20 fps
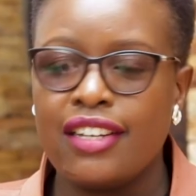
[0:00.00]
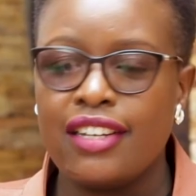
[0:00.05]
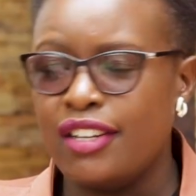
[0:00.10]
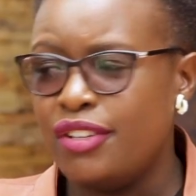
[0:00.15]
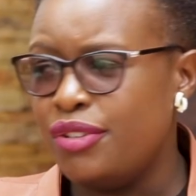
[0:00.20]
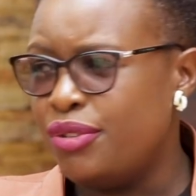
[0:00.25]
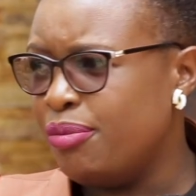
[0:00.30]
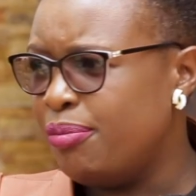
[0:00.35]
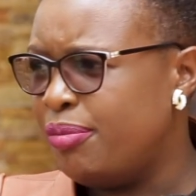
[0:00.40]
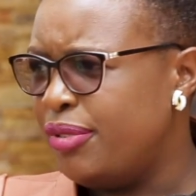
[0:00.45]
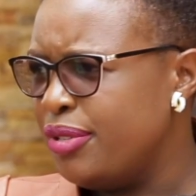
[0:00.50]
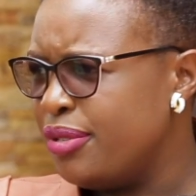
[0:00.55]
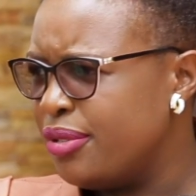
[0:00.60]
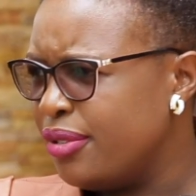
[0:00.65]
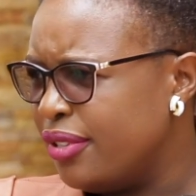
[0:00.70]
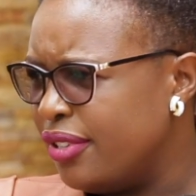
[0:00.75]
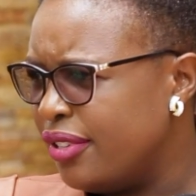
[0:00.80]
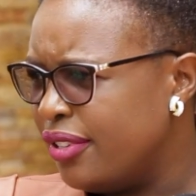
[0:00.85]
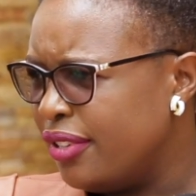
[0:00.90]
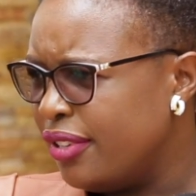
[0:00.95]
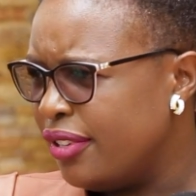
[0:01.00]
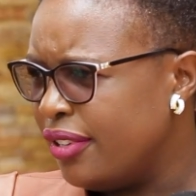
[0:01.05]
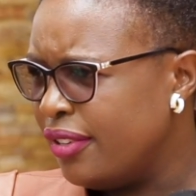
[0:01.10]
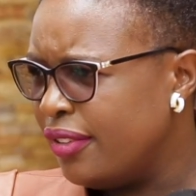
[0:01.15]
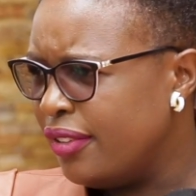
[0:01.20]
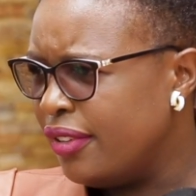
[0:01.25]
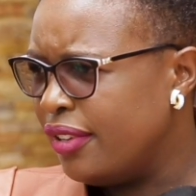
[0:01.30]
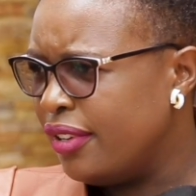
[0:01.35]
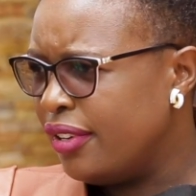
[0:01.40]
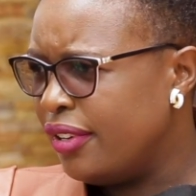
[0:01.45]
taken to prison,
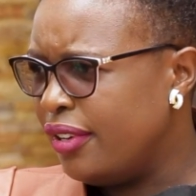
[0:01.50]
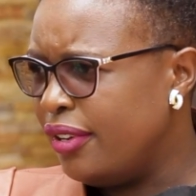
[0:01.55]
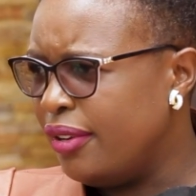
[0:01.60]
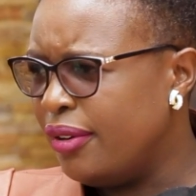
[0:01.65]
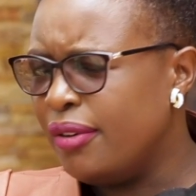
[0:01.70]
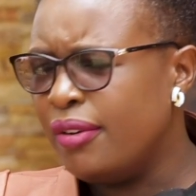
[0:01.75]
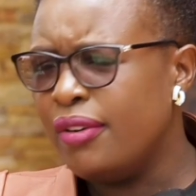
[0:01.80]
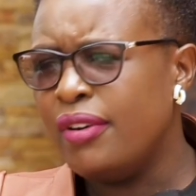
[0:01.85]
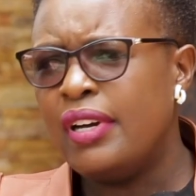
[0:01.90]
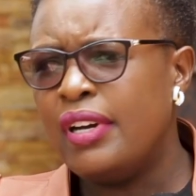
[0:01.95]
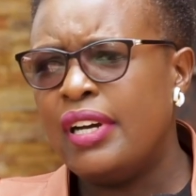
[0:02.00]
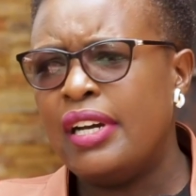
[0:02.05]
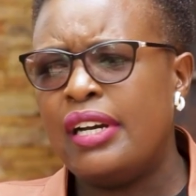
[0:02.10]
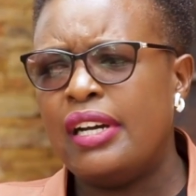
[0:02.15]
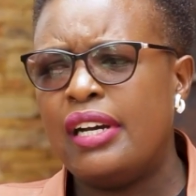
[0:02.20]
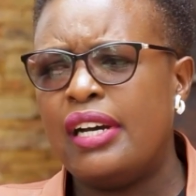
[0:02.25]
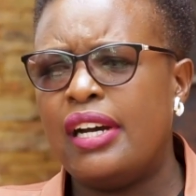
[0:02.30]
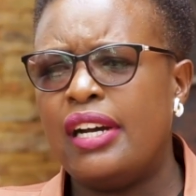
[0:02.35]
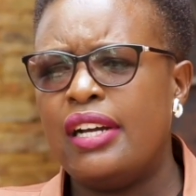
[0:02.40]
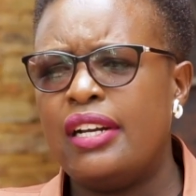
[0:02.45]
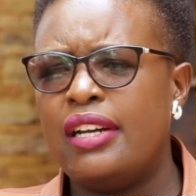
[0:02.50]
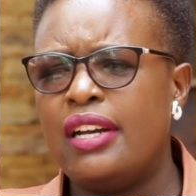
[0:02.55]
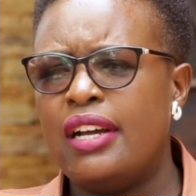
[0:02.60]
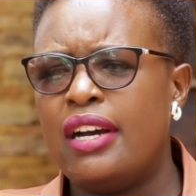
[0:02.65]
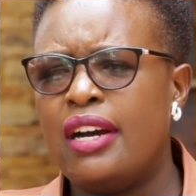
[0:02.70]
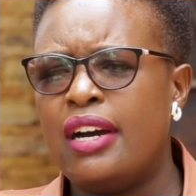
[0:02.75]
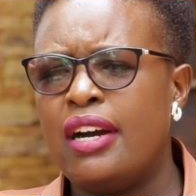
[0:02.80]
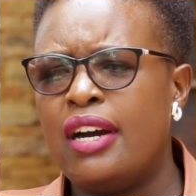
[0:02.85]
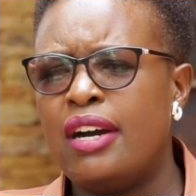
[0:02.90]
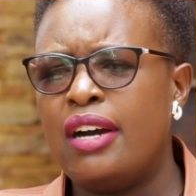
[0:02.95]
you know. And
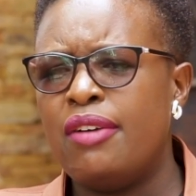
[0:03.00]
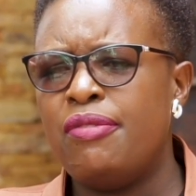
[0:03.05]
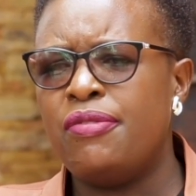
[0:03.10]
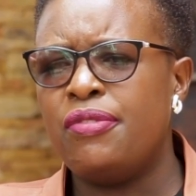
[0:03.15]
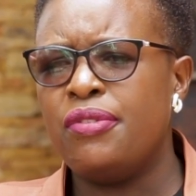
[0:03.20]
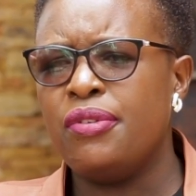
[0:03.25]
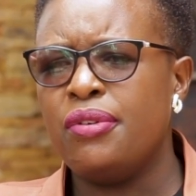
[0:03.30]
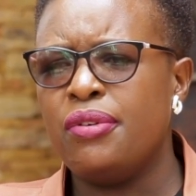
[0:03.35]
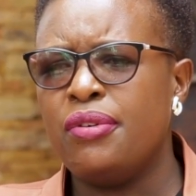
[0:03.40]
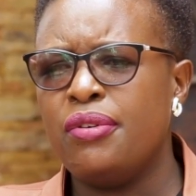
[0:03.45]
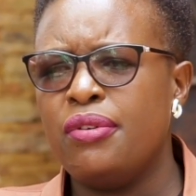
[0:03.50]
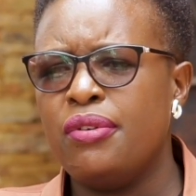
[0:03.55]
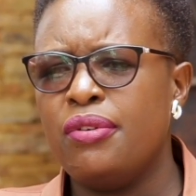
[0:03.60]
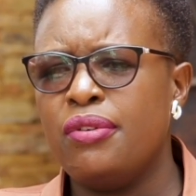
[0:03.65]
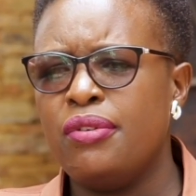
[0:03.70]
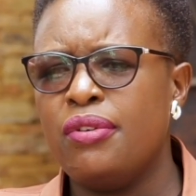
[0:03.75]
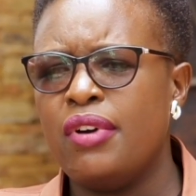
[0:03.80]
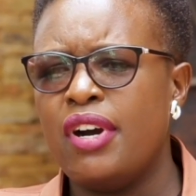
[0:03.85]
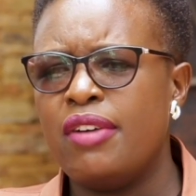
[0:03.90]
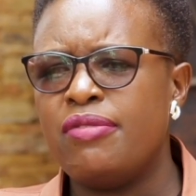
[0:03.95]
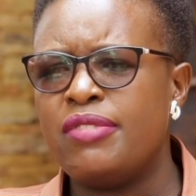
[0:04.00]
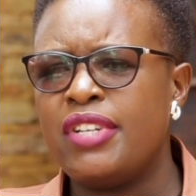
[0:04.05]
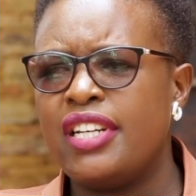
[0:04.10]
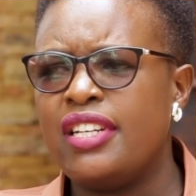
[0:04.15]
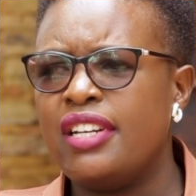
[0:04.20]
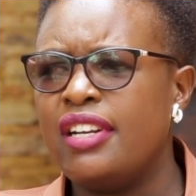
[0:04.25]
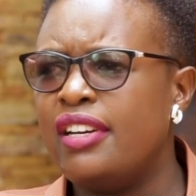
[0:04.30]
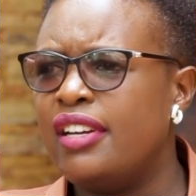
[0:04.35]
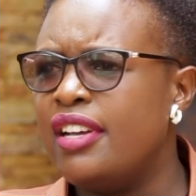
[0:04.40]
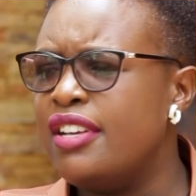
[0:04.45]
after
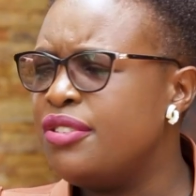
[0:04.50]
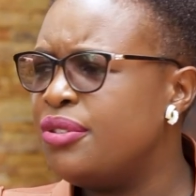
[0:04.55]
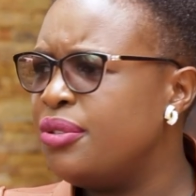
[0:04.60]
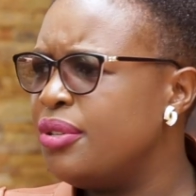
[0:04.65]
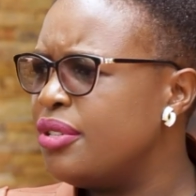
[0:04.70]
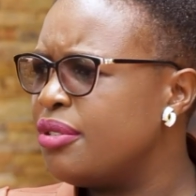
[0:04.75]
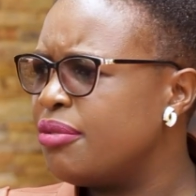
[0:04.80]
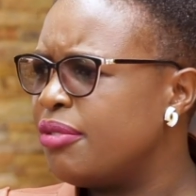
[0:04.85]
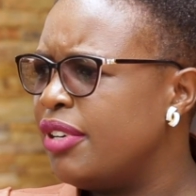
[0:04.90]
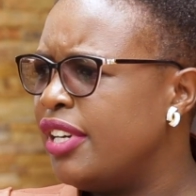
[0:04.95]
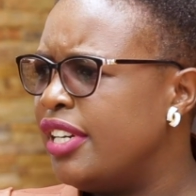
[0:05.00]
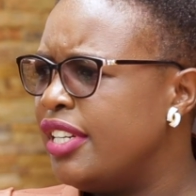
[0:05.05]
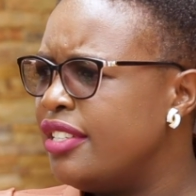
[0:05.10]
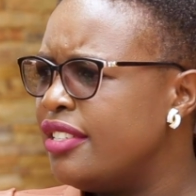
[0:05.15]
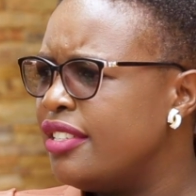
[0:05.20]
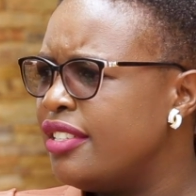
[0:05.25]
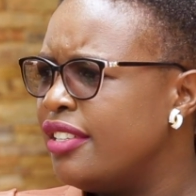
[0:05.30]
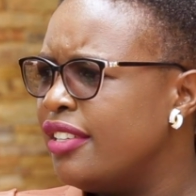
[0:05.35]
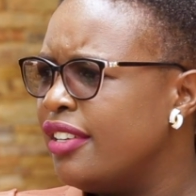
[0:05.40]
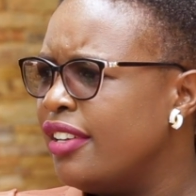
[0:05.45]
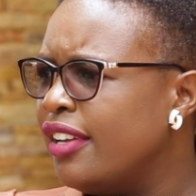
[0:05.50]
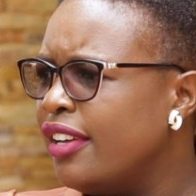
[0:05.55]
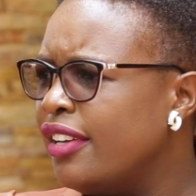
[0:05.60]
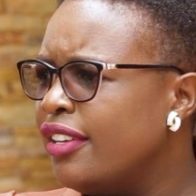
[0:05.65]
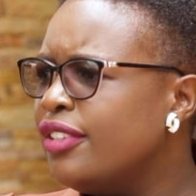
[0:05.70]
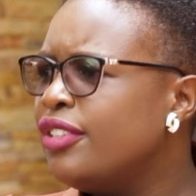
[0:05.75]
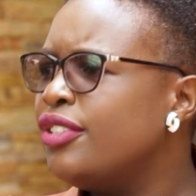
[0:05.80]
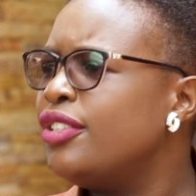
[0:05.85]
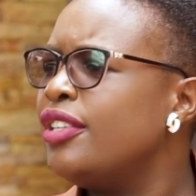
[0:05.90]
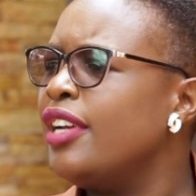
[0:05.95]
10 days she was released.
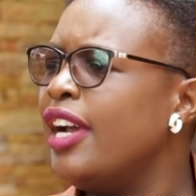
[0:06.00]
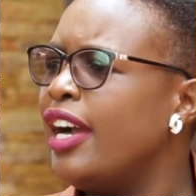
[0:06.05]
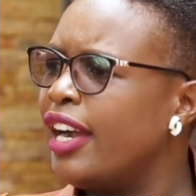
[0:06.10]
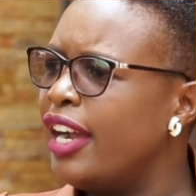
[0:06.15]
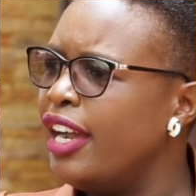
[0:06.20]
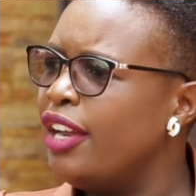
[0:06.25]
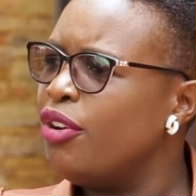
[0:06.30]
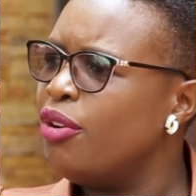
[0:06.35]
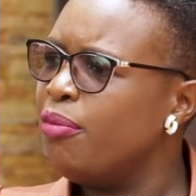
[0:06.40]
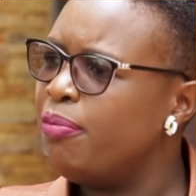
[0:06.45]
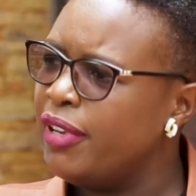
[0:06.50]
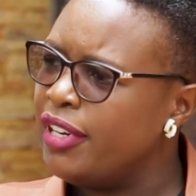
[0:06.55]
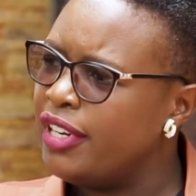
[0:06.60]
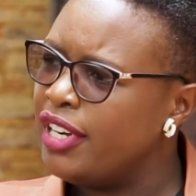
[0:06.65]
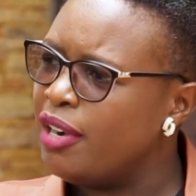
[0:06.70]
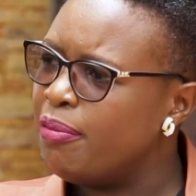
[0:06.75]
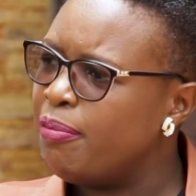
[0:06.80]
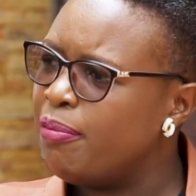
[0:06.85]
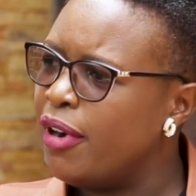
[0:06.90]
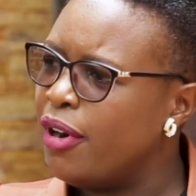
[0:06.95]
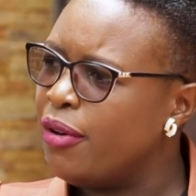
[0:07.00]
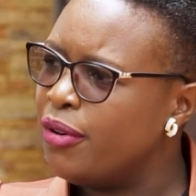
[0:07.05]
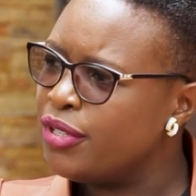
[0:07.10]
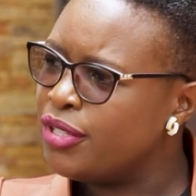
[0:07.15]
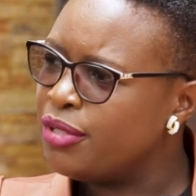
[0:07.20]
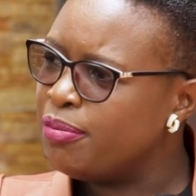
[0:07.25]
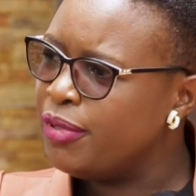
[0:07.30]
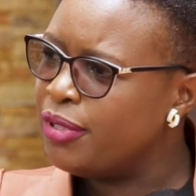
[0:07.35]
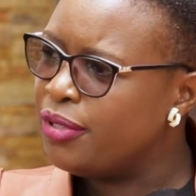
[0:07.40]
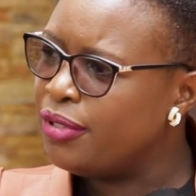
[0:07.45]
She again opened up a
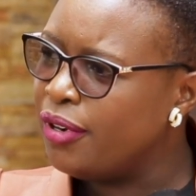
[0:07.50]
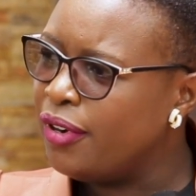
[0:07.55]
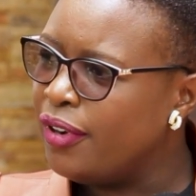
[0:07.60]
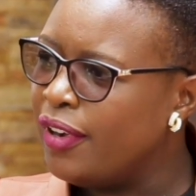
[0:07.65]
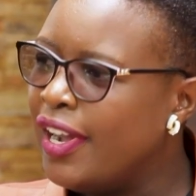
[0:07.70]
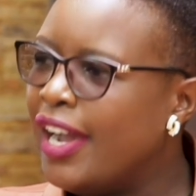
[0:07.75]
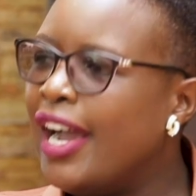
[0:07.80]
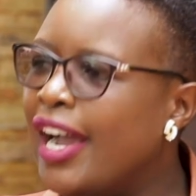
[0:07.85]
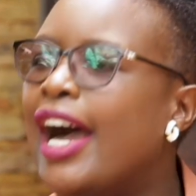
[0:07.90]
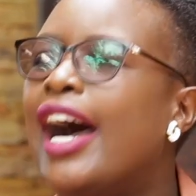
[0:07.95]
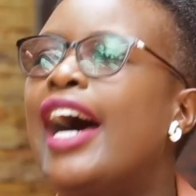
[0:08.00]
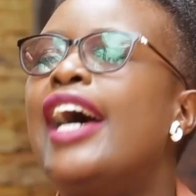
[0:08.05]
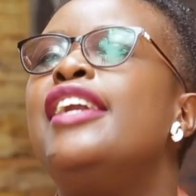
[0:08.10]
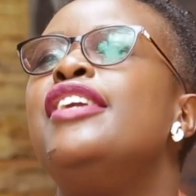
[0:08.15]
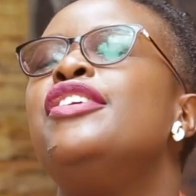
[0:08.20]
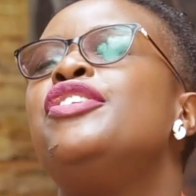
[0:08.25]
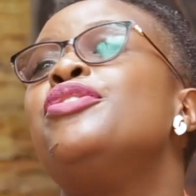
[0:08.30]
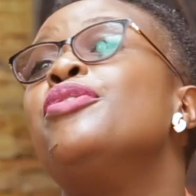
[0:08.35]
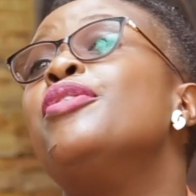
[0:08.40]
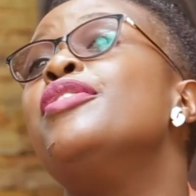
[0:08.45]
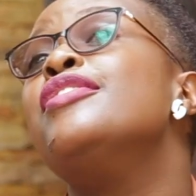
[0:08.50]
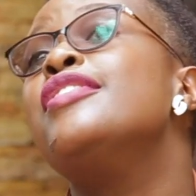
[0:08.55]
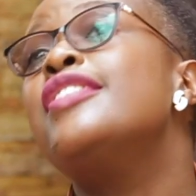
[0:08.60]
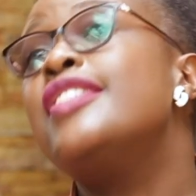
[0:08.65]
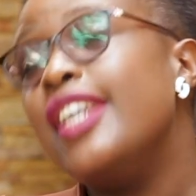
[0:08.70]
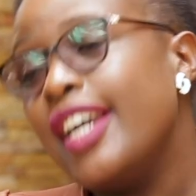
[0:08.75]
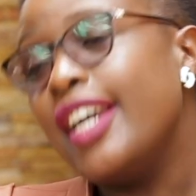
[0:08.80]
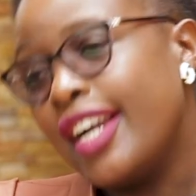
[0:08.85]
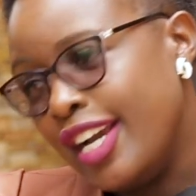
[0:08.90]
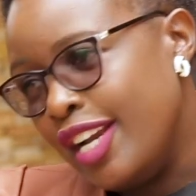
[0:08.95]
hospital, and she was
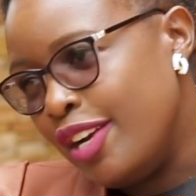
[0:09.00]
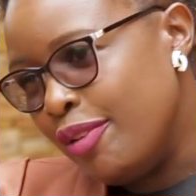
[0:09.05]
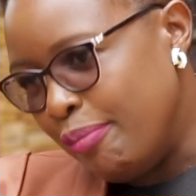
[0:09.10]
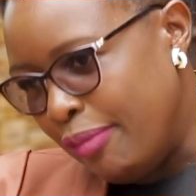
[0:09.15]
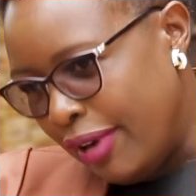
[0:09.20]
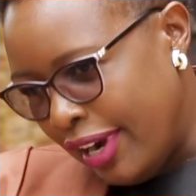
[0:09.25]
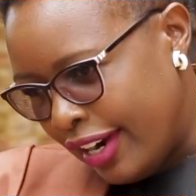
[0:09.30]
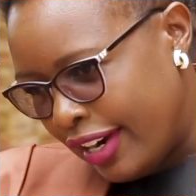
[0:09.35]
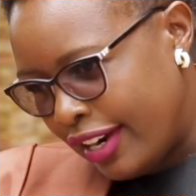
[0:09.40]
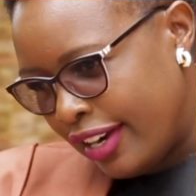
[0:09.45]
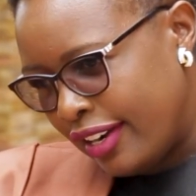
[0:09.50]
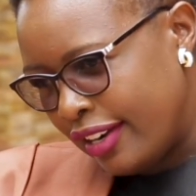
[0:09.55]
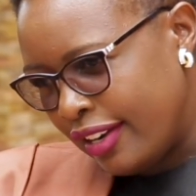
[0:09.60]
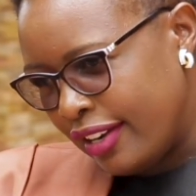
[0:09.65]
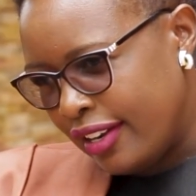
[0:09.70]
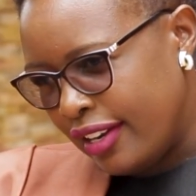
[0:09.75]
taken back